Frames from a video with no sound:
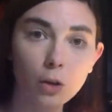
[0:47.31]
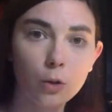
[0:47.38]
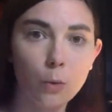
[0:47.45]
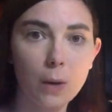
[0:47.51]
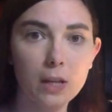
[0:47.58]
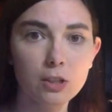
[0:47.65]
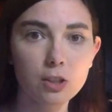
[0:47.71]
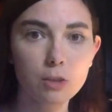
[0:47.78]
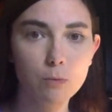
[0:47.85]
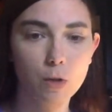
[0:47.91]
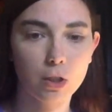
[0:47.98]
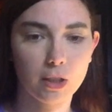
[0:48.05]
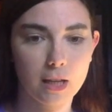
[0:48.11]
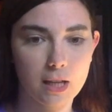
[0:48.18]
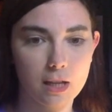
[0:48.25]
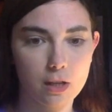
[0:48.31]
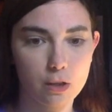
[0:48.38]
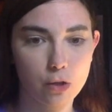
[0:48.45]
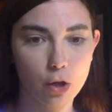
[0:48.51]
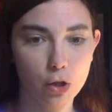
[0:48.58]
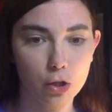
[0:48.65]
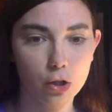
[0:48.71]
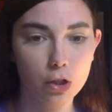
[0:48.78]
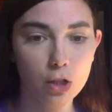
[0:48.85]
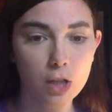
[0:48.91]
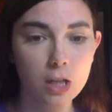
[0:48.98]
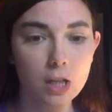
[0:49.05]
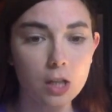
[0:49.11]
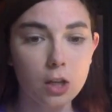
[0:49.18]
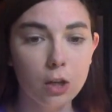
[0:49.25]
Question one is who
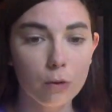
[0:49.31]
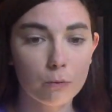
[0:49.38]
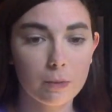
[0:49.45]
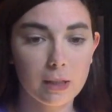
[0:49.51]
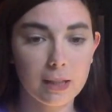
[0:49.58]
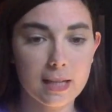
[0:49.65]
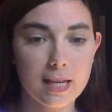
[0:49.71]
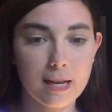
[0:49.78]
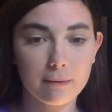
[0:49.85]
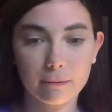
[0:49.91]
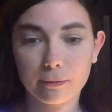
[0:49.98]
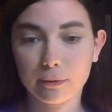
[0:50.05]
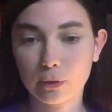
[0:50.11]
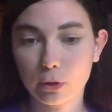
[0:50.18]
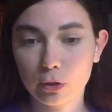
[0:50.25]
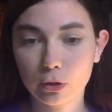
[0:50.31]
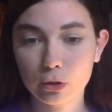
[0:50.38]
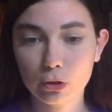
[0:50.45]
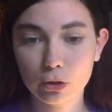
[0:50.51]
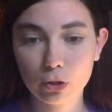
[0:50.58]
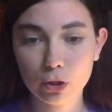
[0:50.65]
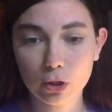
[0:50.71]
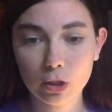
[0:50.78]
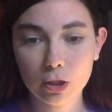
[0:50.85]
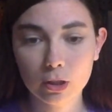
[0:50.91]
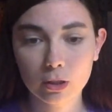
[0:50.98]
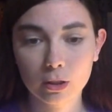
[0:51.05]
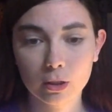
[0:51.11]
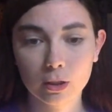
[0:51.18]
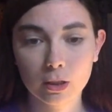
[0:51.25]
really influenced you
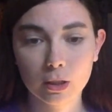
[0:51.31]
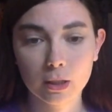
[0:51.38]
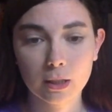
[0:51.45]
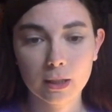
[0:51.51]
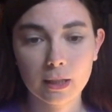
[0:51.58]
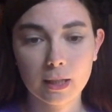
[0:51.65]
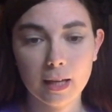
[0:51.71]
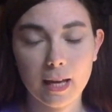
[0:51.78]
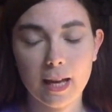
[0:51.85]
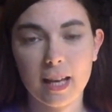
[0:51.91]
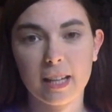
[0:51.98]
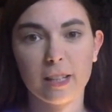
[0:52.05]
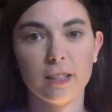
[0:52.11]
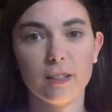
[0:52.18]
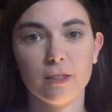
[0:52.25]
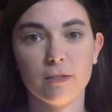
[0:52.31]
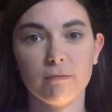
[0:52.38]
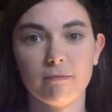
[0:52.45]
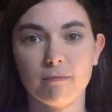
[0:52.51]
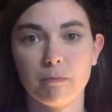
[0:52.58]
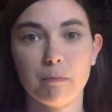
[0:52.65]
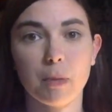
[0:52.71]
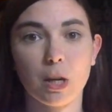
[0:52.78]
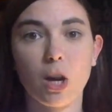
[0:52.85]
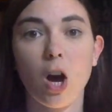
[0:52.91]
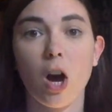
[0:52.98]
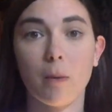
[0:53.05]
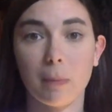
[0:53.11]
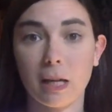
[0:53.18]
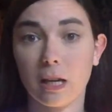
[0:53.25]
in
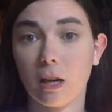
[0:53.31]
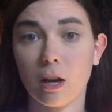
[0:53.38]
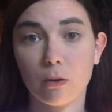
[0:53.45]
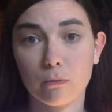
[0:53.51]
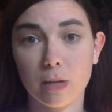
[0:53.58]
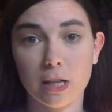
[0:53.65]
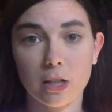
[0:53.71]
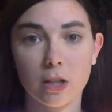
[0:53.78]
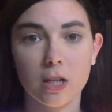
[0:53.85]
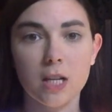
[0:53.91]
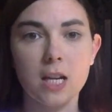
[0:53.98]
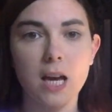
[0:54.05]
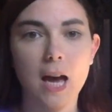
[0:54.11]
becoming a reader.